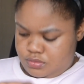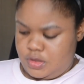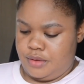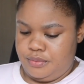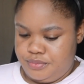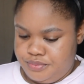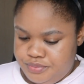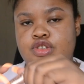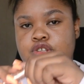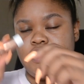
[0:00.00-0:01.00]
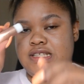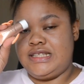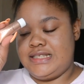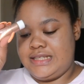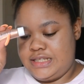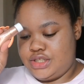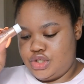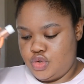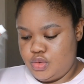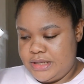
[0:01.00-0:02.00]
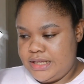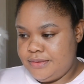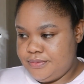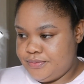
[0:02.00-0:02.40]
Yeah, so this is the tubey.